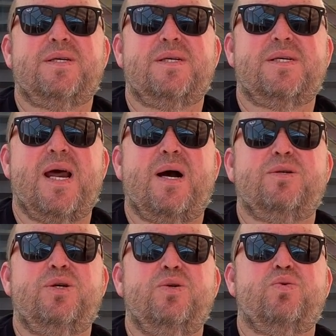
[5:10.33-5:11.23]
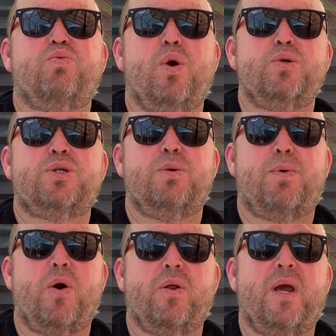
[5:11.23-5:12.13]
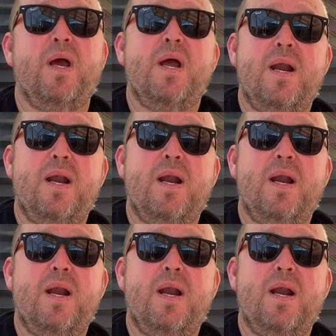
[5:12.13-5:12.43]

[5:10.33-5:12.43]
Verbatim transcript: Stouts use roasted barley.